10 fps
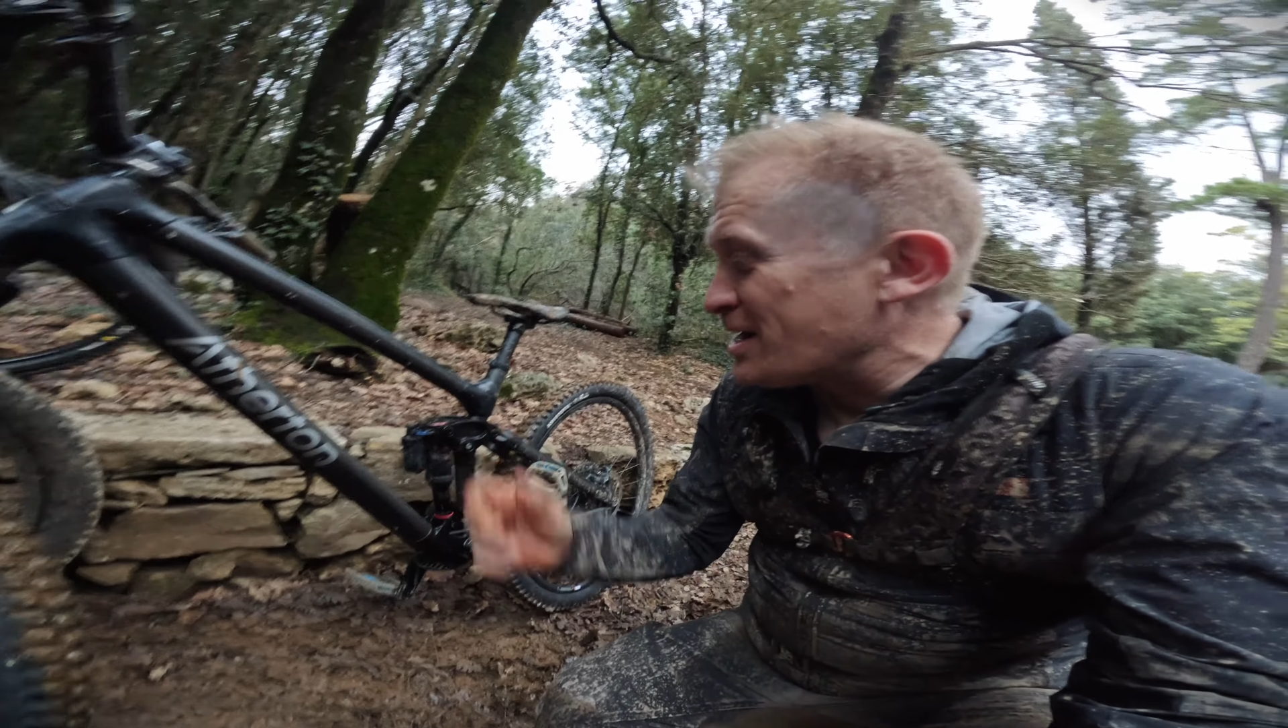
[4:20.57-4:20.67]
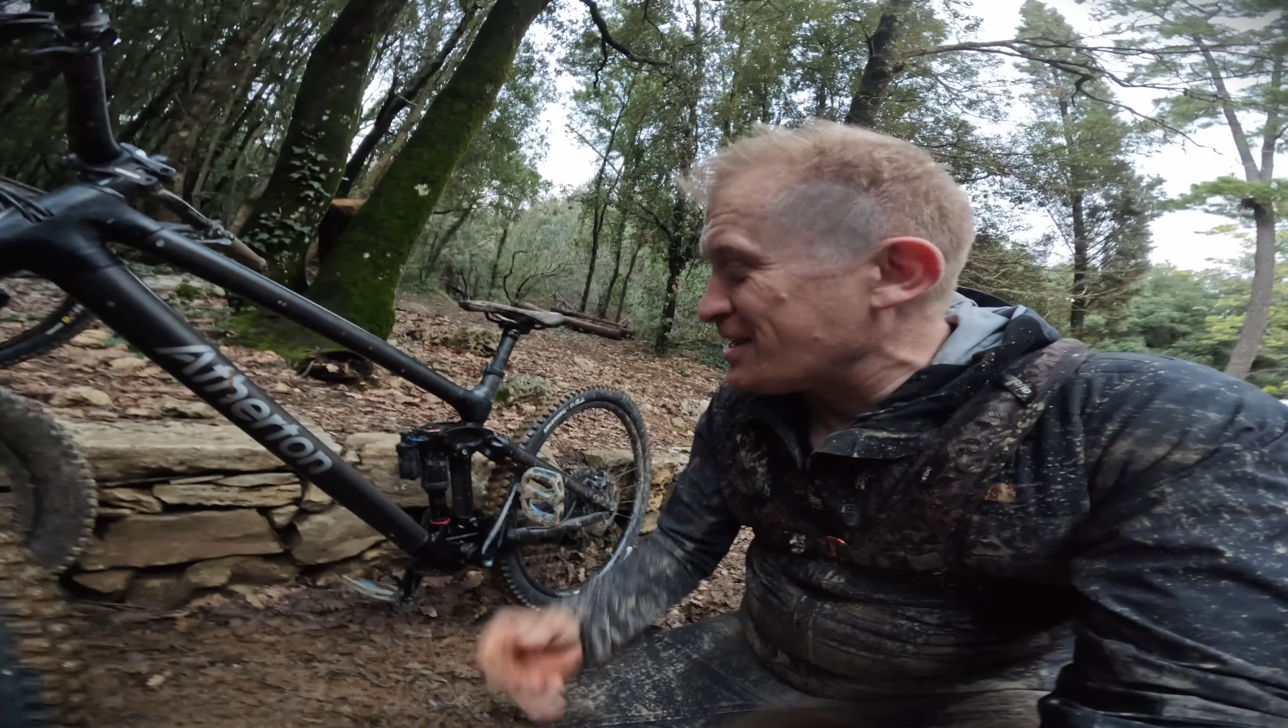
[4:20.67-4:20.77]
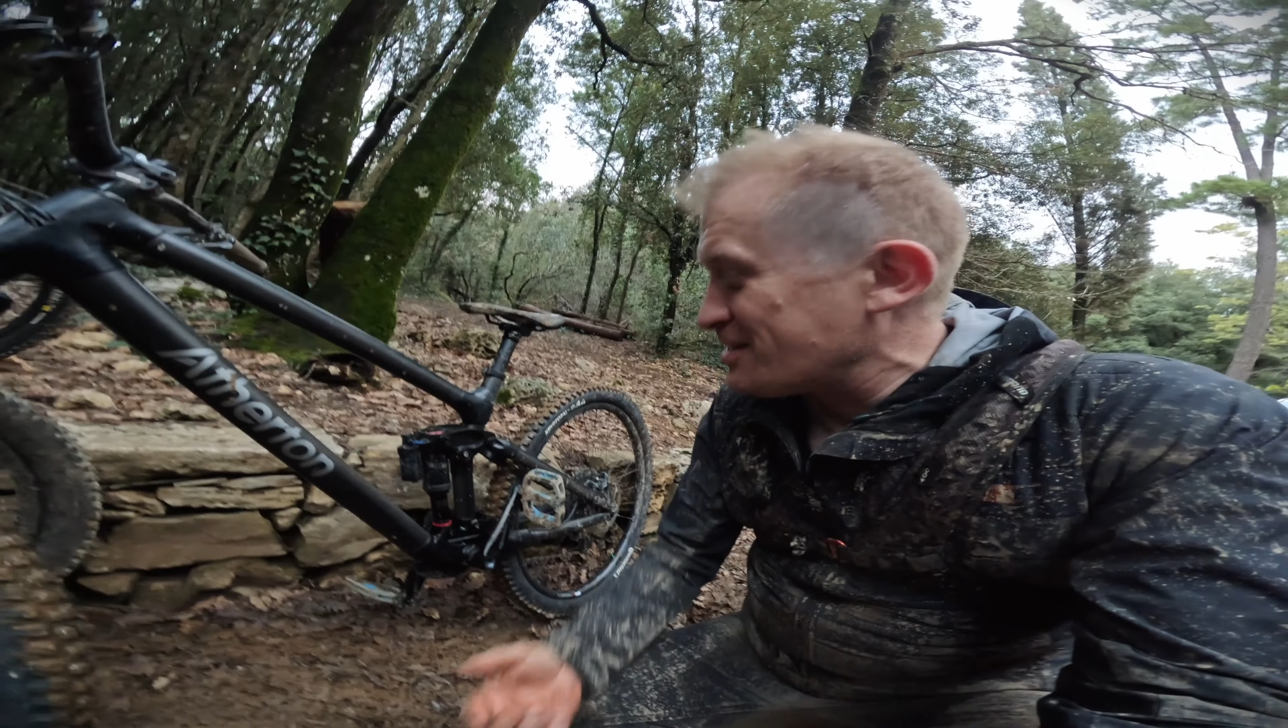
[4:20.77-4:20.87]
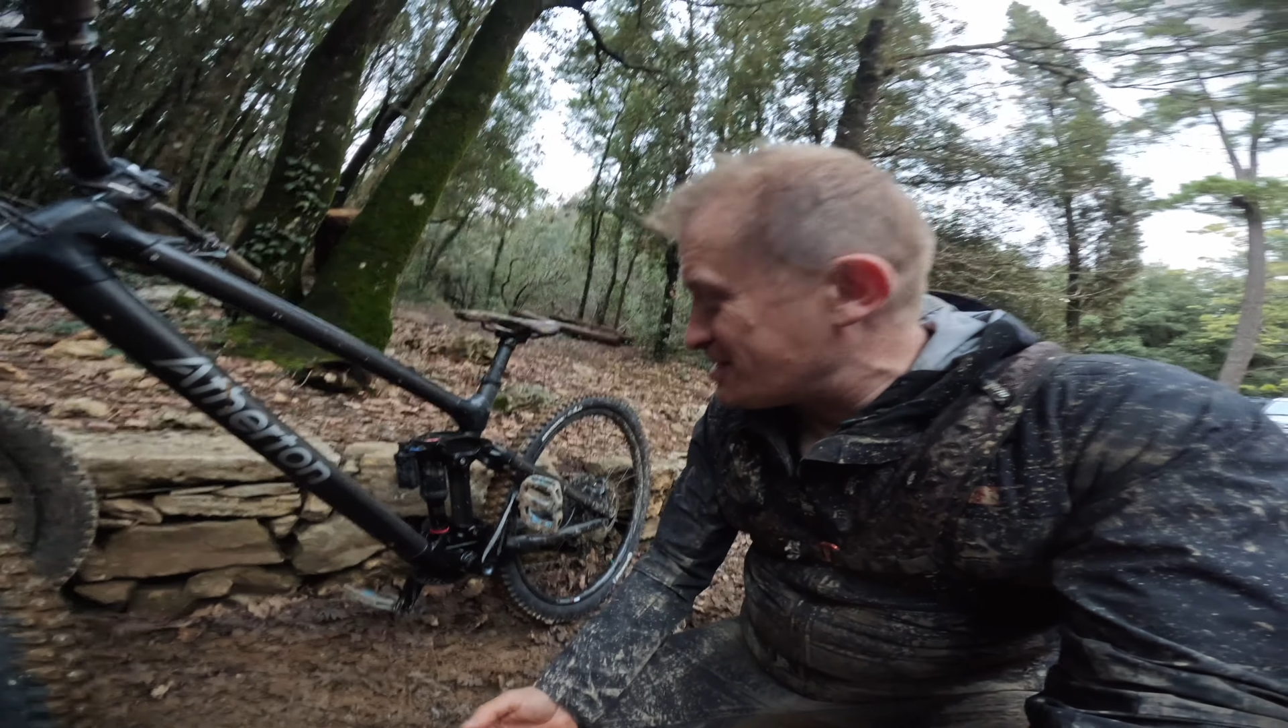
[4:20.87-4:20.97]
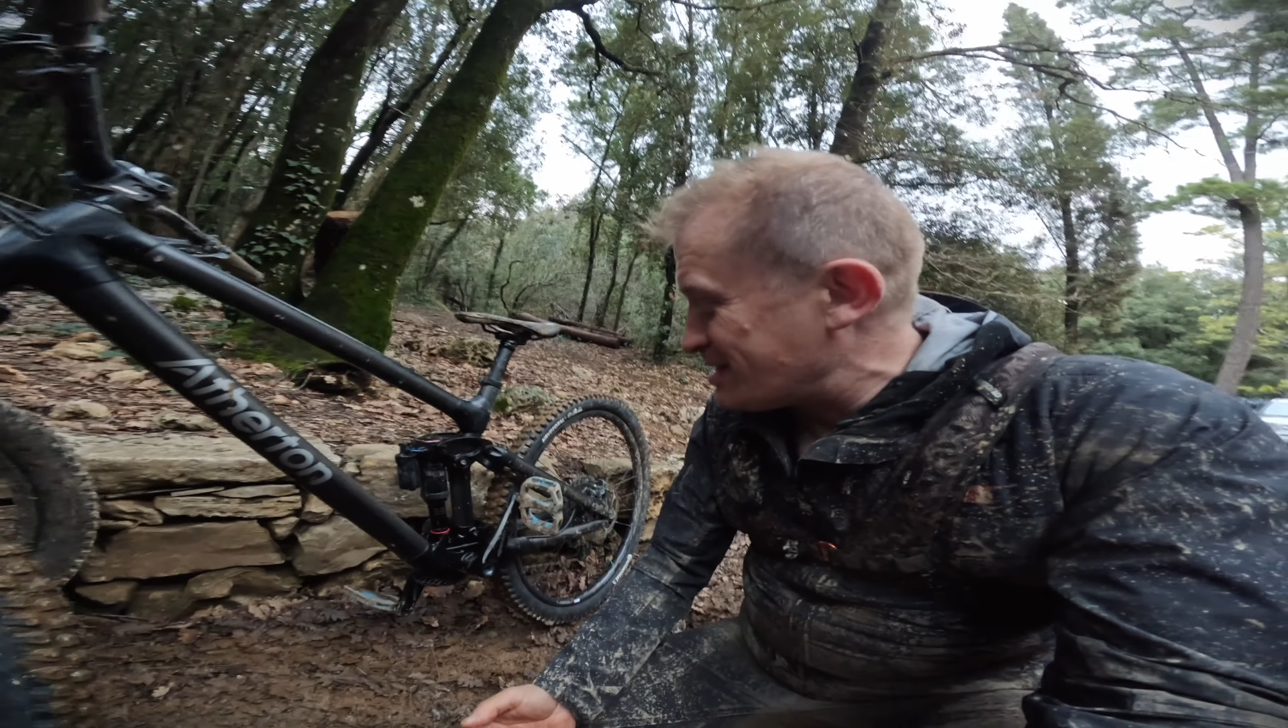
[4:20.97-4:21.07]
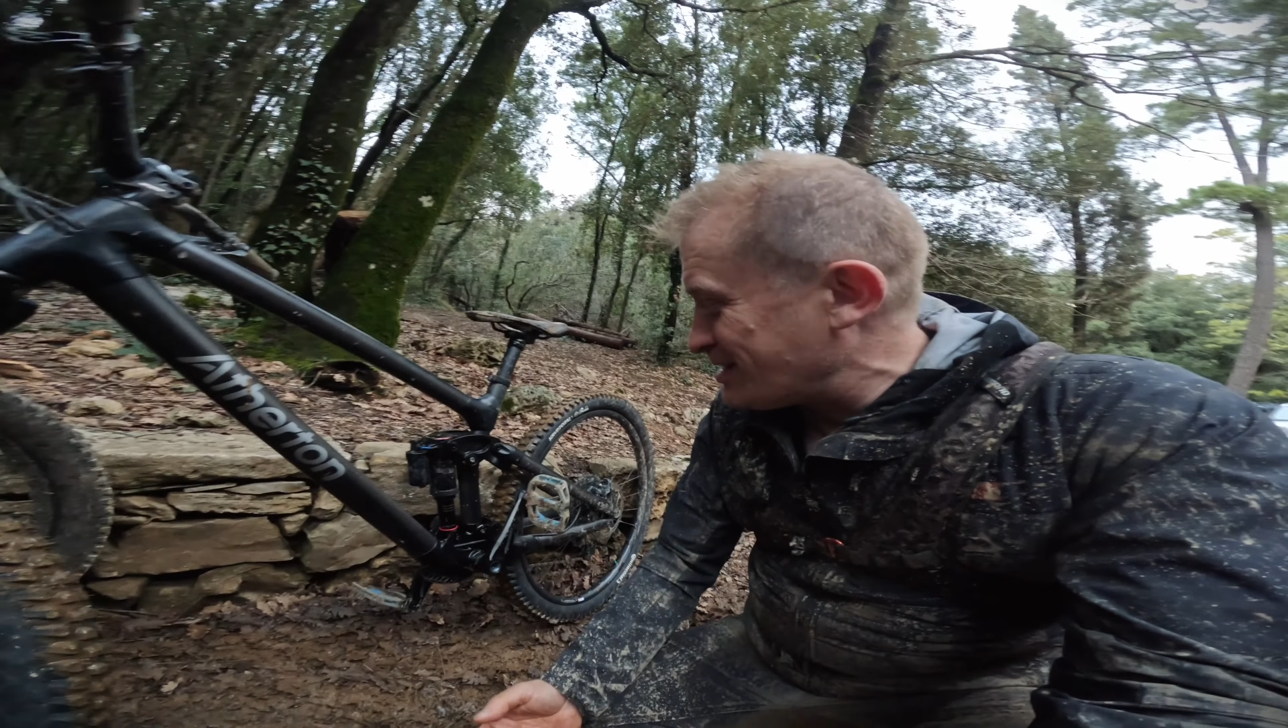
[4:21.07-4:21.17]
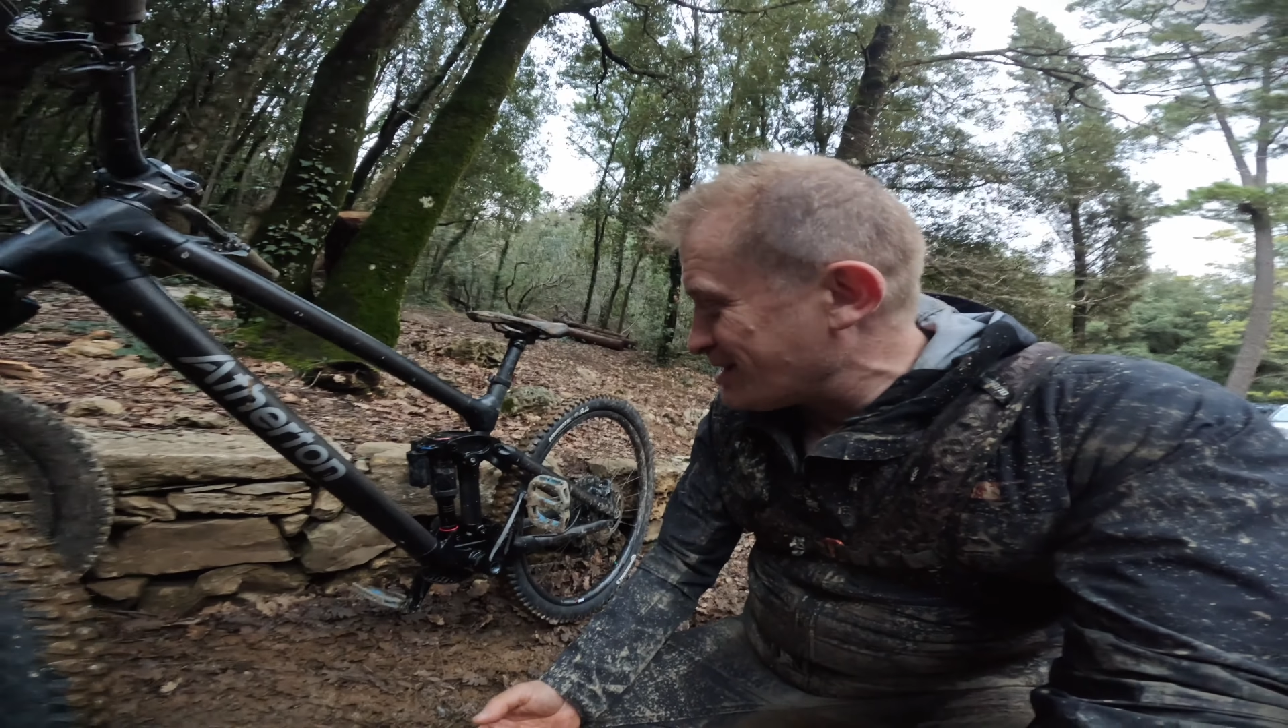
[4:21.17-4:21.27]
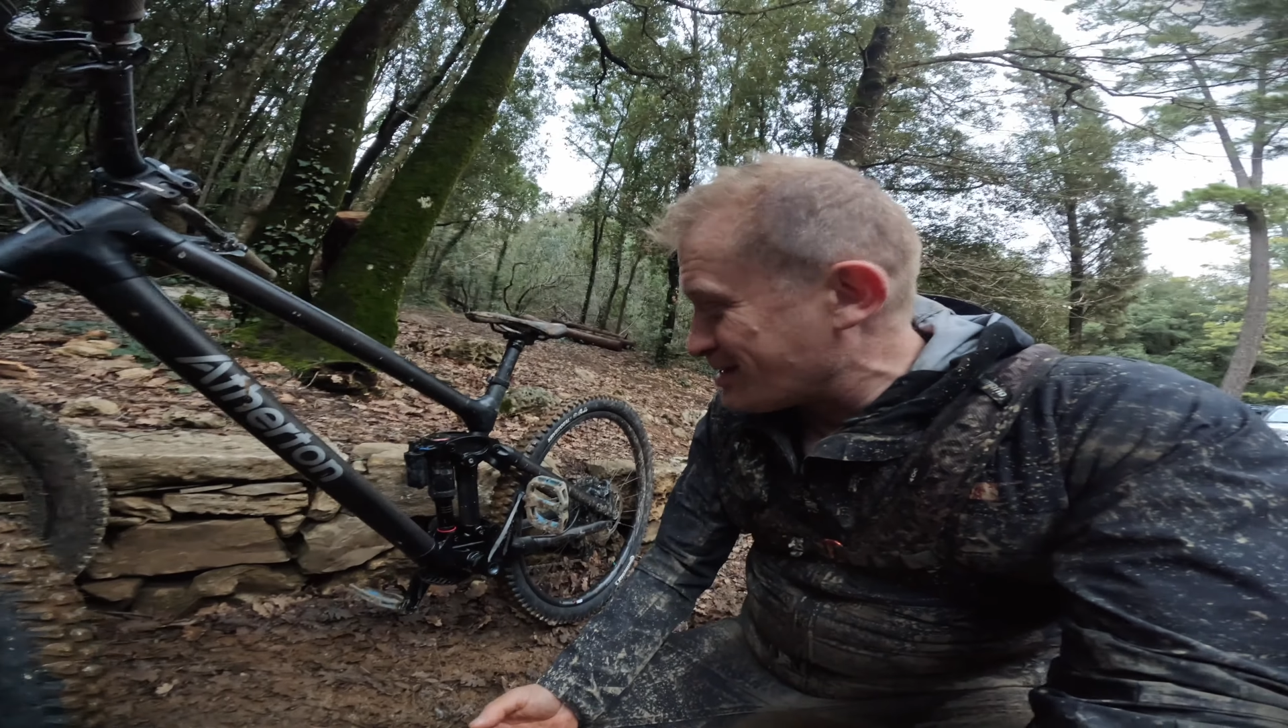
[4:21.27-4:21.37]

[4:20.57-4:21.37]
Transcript: it and see,